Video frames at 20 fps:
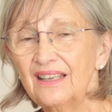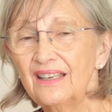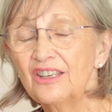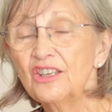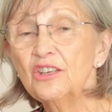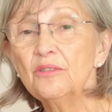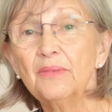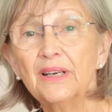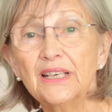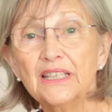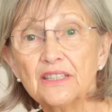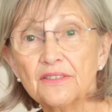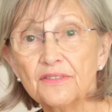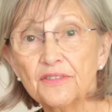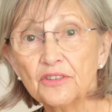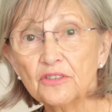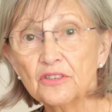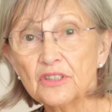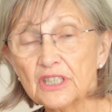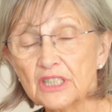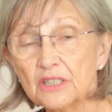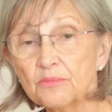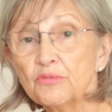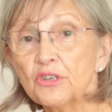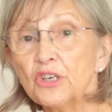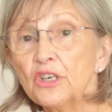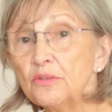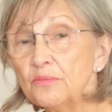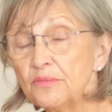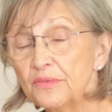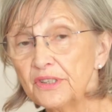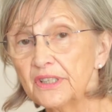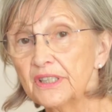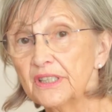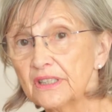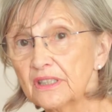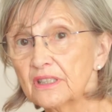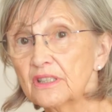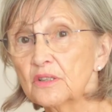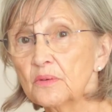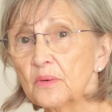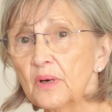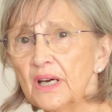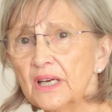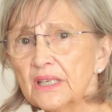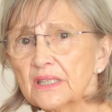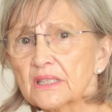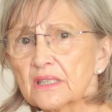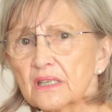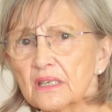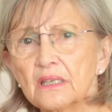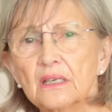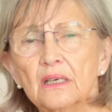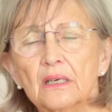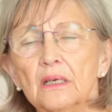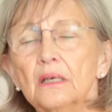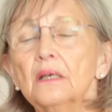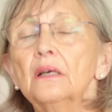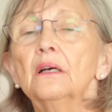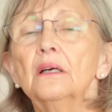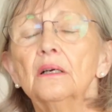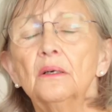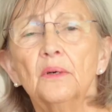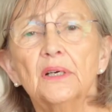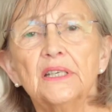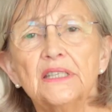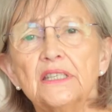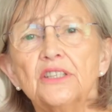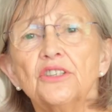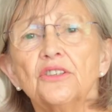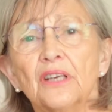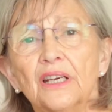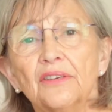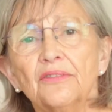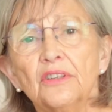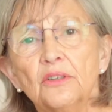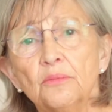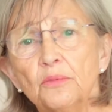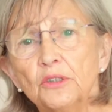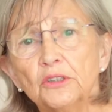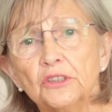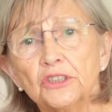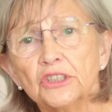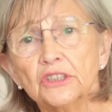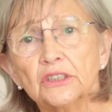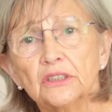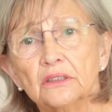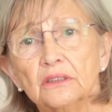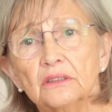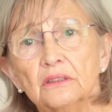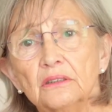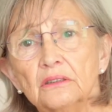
You might have thought it appropriate to ask, "Why did you have an abortion?"